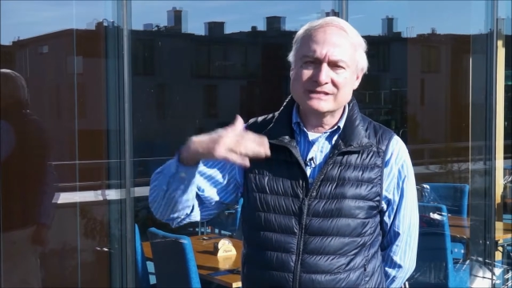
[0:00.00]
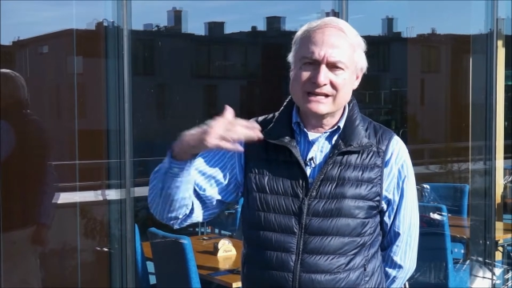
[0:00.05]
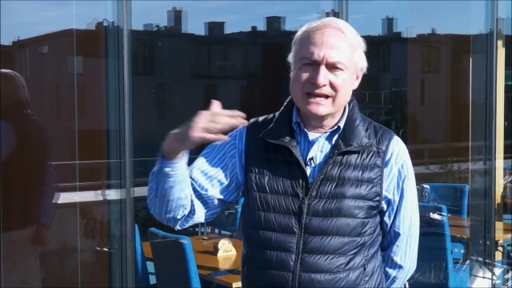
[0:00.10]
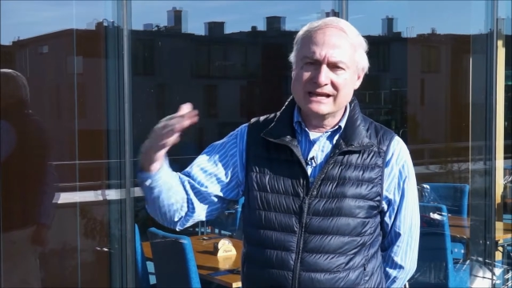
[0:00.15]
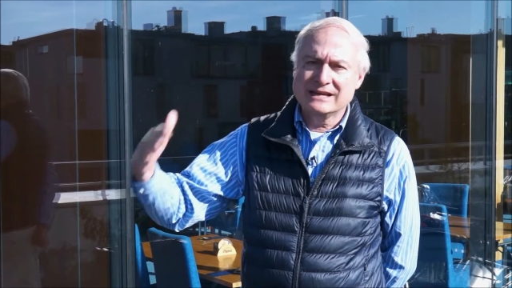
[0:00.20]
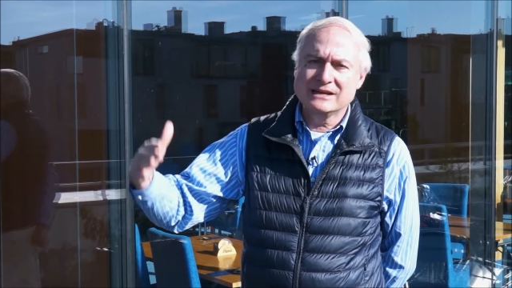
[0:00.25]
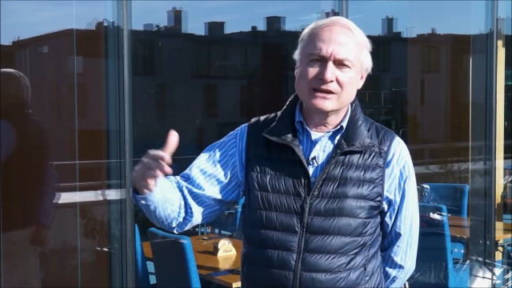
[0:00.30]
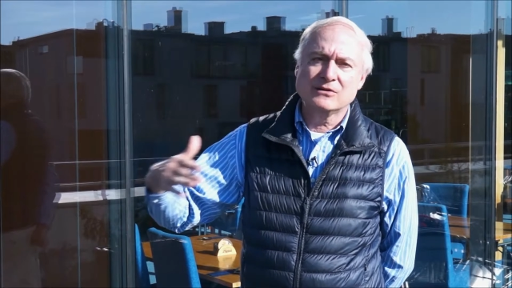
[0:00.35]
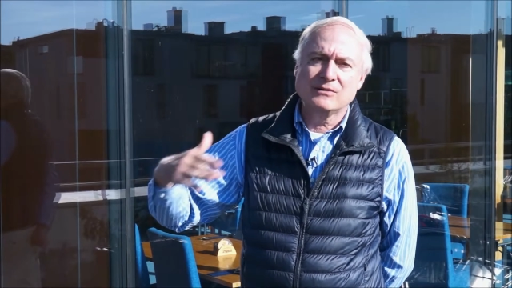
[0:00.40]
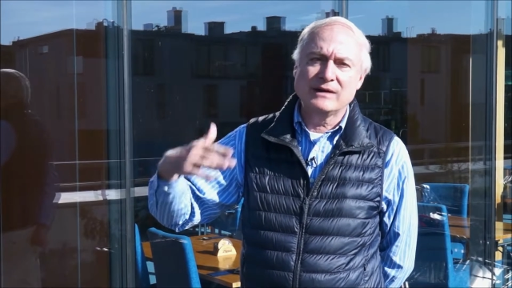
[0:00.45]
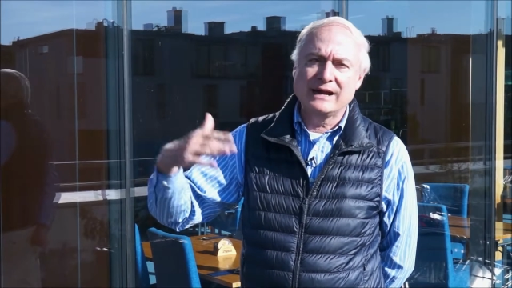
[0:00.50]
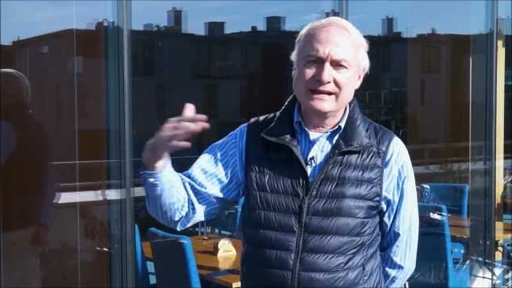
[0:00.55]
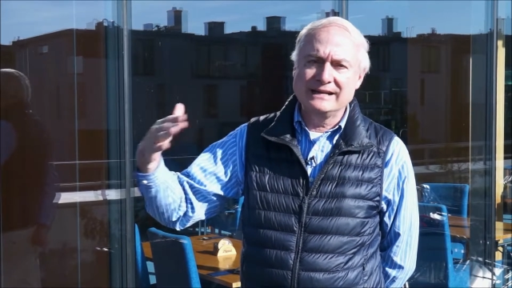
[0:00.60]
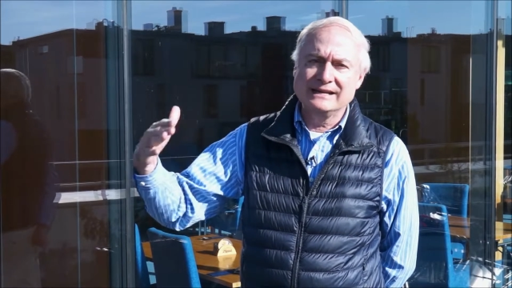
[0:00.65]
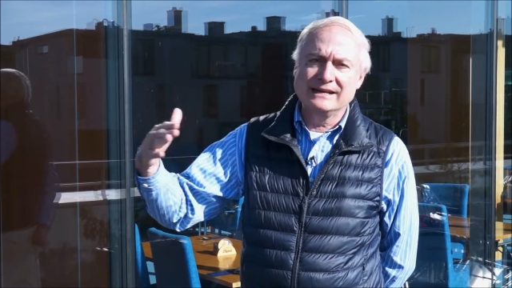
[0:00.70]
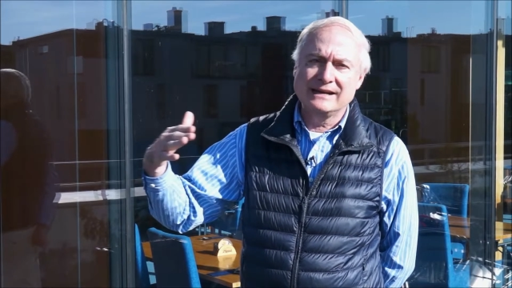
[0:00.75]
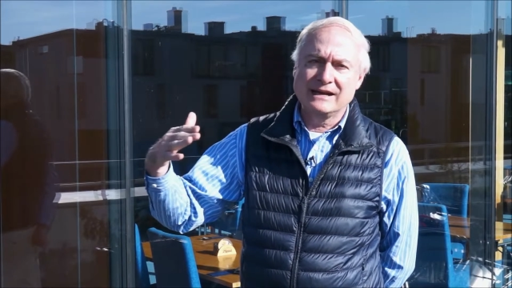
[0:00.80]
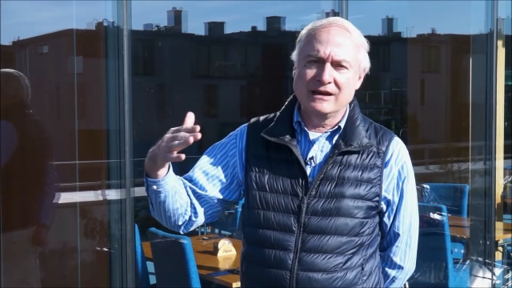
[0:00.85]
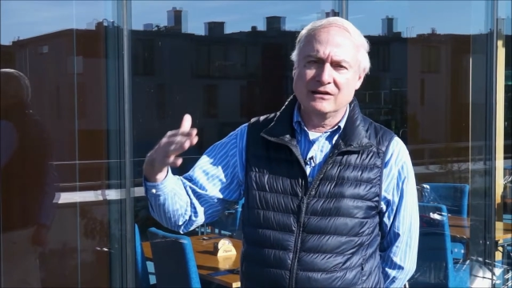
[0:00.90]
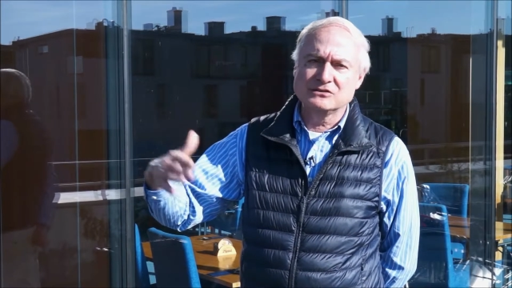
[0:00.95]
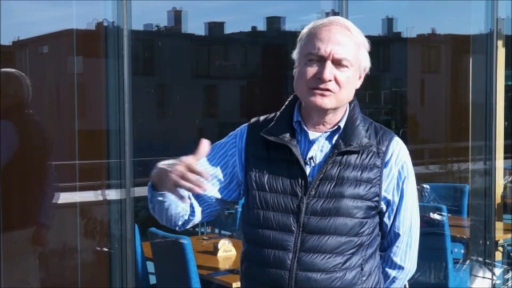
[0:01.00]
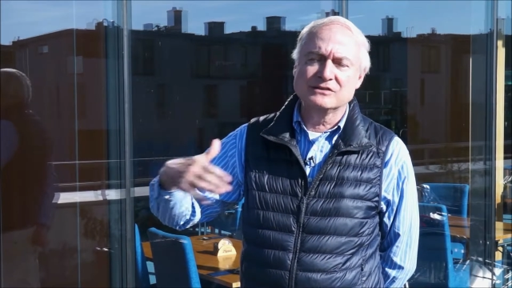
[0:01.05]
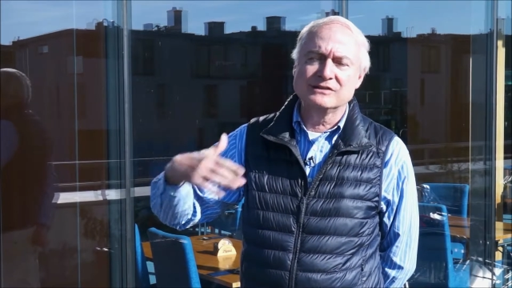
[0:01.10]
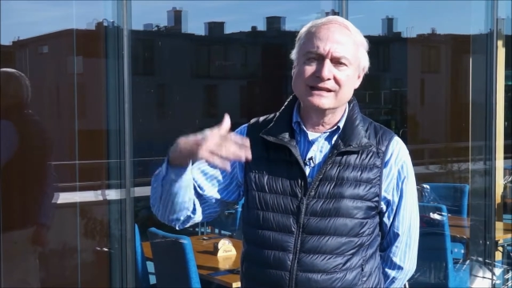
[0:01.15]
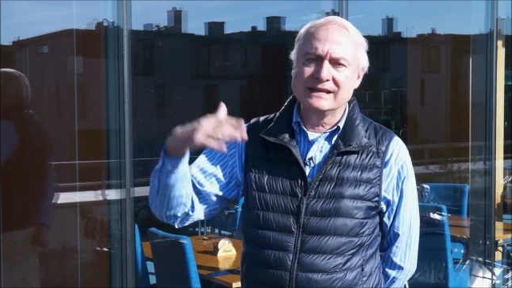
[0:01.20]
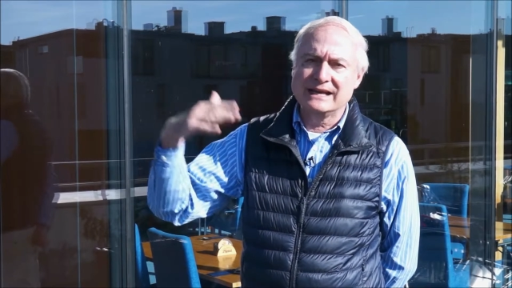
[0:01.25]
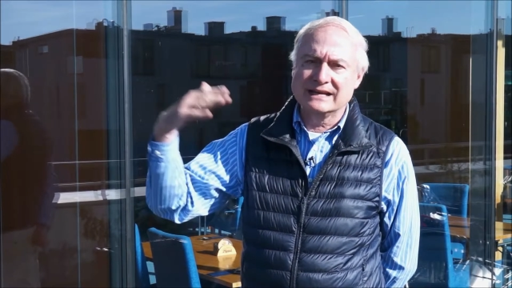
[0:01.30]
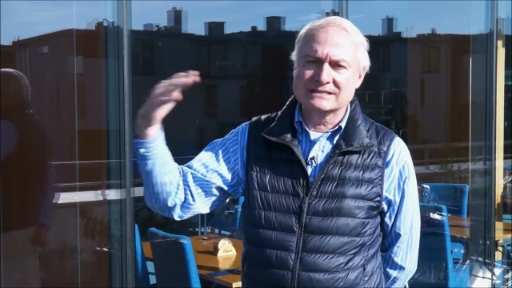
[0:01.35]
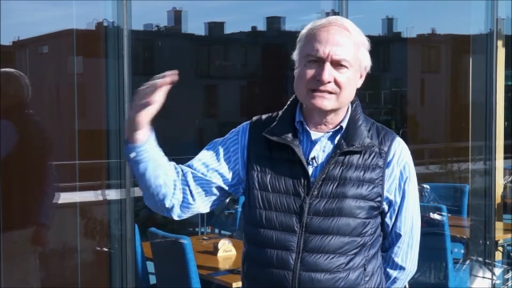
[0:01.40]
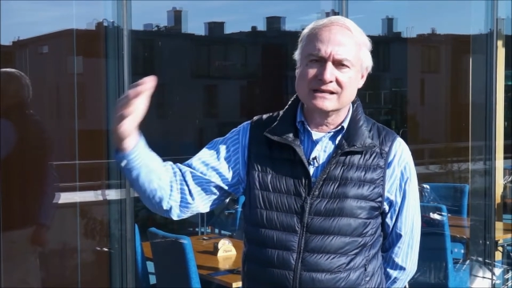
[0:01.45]
take your idea now to
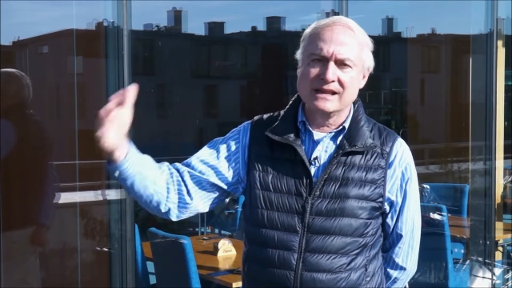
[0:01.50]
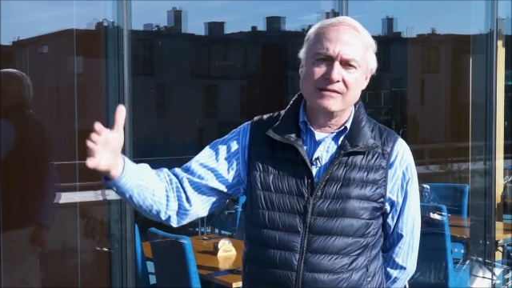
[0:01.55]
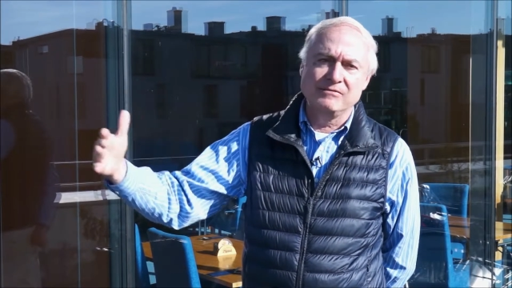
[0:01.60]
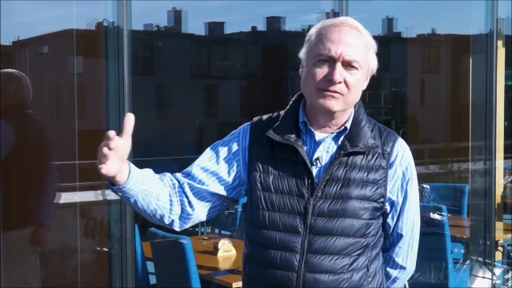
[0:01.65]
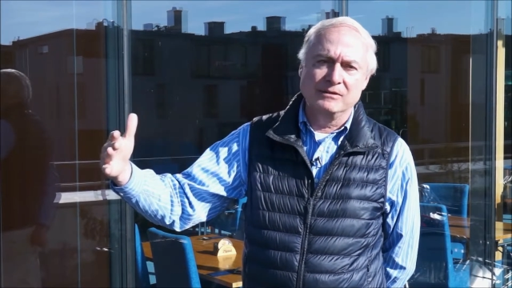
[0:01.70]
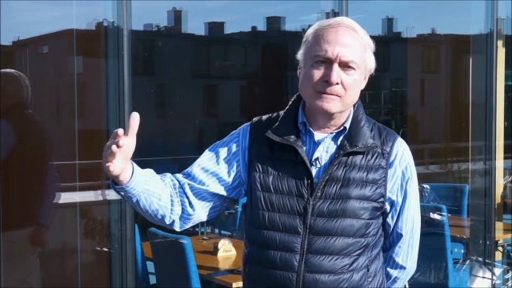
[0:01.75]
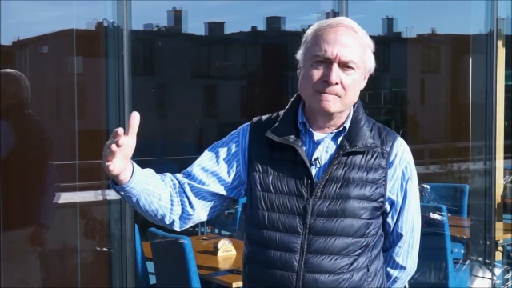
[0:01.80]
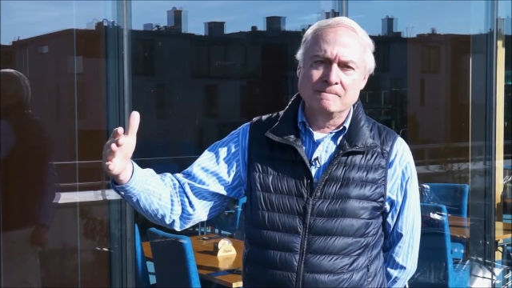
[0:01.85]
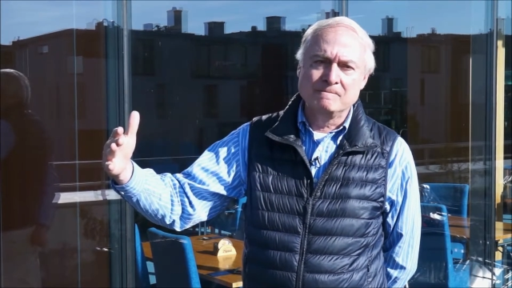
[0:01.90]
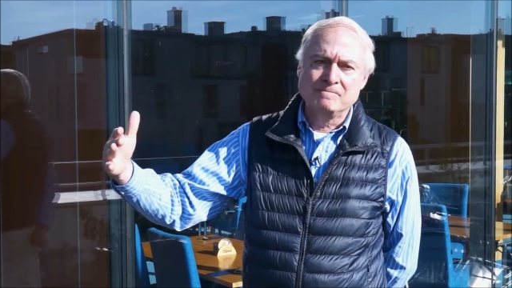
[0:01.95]
the next level?